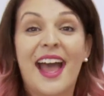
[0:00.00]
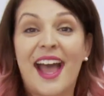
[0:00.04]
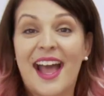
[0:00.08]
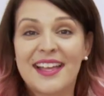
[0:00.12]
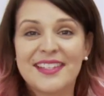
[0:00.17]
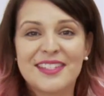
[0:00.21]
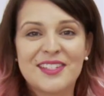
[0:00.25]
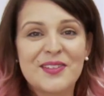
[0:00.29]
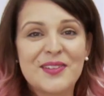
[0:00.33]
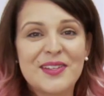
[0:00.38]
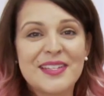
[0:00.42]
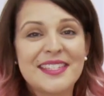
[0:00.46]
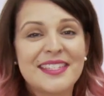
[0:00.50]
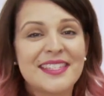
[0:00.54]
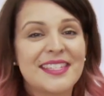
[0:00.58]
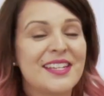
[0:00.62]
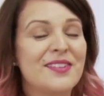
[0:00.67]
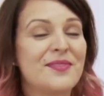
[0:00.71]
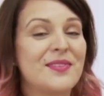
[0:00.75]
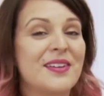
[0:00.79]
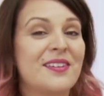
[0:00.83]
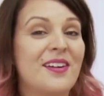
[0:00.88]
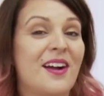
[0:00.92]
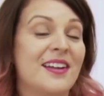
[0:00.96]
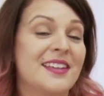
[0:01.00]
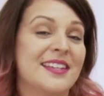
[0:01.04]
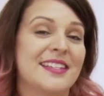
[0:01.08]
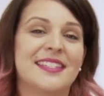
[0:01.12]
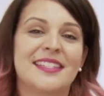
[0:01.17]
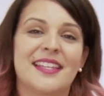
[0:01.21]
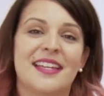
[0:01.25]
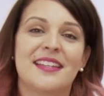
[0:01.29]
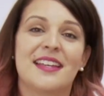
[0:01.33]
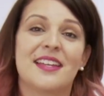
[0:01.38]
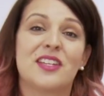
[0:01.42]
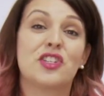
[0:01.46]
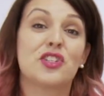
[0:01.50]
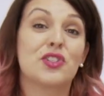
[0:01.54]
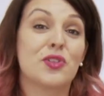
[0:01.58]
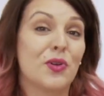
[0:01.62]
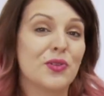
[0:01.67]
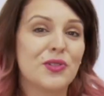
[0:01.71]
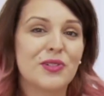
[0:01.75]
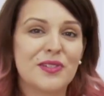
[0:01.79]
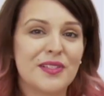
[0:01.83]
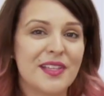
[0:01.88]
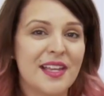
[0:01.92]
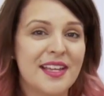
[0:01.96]
As you can see, we got Yesenia's
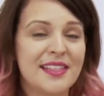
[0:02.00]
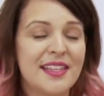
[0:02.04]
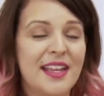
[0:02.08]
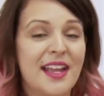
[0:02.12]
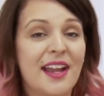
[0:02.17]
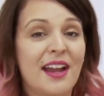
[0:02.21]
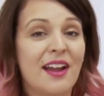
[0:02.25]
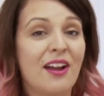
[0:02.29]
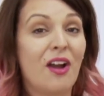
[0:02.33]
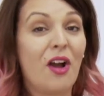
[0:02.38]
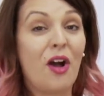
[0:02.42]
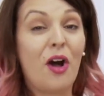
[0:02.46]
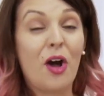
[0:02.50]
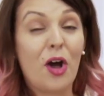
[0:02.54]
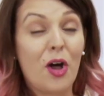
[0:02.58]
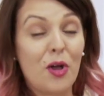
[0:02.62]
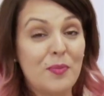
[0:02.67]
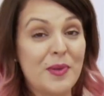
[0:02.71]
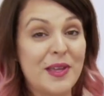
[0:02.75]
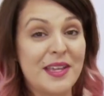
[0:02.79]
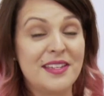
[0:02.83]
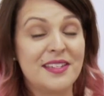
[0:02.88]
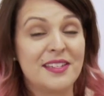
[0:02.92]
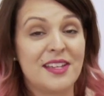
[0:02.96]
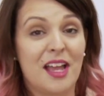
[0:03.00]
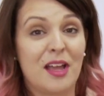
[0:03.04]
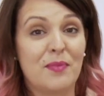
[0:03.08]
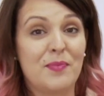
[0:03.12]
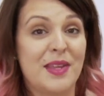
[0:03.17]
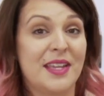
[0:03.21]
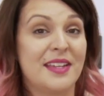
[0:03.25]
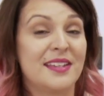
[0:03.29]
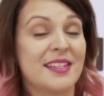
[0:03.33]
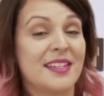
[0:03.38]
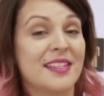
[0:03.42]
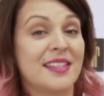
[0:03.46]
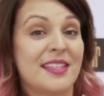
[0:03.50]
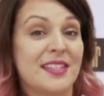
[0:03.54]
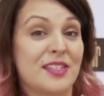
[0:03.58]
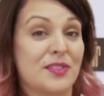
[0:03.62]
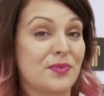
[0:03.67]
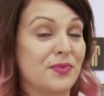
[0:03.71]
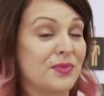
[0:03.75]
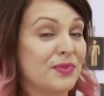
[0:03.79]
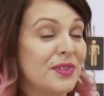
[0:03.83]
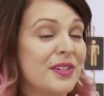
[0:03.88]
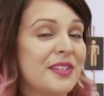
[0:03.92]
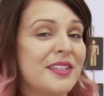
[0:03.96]
shoulder length hair all pinned up into this
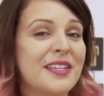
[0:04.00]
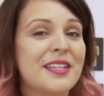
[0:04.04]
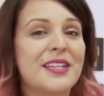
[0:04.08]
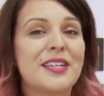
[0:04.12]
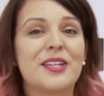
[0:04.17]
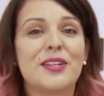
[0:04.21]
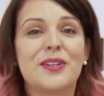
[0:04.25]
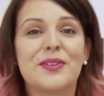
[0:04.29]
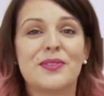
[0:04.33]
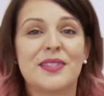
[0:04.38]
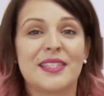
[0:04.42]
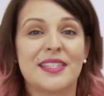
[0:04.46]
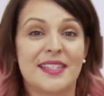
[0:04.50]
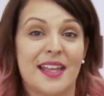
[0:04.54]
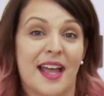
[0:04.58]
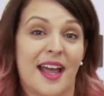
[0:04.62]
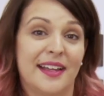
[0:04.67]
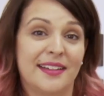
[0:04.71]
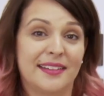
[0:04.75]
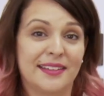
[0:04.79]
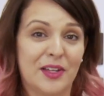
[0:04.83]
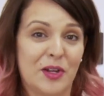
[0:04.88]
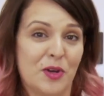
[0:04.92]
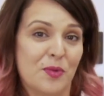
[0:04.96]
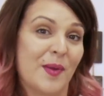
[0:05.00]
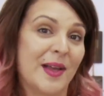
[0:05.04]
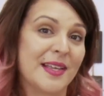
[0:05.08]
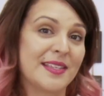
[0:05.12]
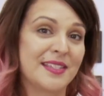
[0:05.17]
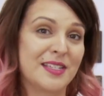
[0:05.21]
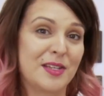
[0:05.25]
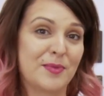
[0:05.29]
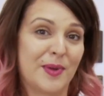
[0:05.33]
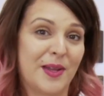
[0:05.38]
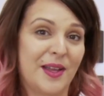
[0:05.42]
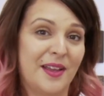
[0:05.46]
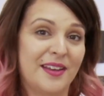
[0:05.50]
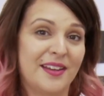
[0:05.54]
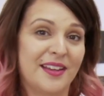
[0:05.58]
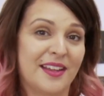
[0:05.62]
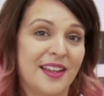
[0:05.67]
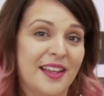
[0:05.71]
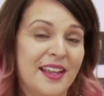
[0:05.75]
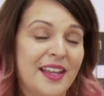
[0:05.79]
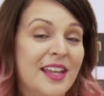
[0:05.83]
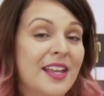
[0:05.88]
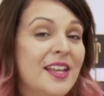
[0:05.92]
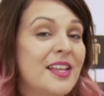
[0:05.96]
really cute side low messy bun.
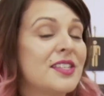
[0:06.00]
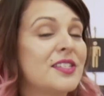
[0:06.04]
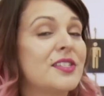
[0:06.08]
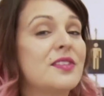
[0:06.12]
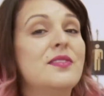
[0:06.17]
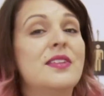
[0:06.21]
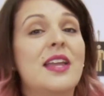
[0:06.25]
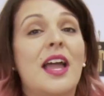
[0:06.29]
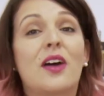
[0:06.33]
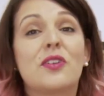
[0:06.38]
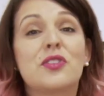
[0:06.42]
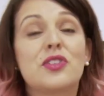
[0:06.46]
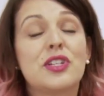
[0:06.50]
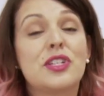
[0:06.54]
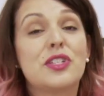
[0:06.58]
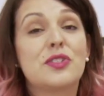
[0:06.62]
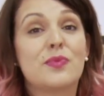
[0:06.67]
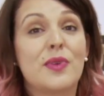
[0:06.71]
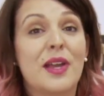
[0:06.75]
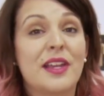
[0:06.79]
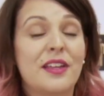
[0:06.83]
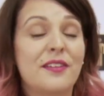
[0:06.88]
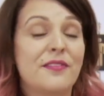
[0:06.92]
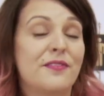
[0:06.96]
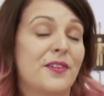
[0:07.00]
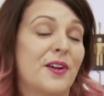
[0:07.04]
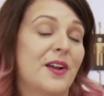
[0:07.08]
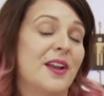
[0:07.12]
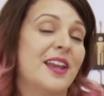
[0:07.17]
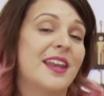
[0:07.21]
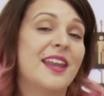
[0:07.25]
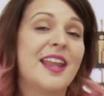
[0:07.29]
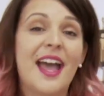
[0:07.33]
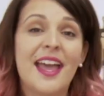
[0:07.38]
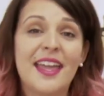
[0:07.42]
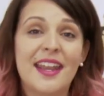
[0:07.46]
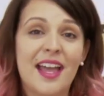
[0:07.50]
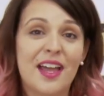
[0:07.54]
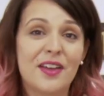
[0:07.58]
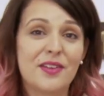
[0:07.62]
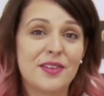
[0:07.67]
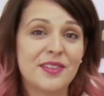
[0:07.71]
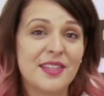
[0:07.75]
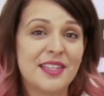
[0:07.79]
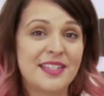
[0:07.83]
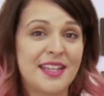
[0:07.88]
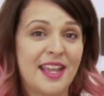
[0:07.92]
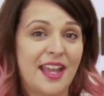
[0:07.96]
So now she's ready for a night out
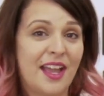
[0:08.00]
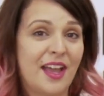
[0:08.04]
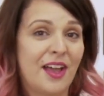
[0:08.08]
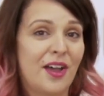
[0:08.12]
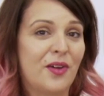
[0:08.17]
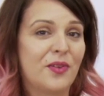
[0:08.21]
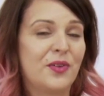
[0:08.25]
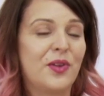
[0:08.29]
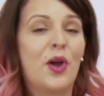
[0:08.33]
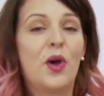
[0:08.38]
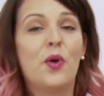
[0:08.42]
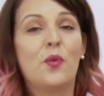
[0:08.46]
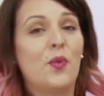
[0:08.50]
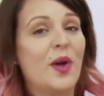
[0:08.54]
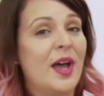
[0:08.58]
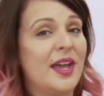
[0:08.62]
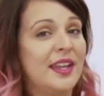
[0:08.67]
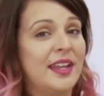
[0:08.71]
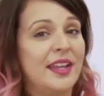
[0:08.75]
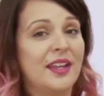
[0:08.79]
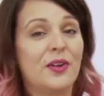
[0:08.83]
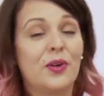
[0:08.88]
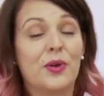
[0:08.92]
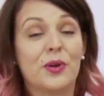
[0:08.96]
on the town, a wedding,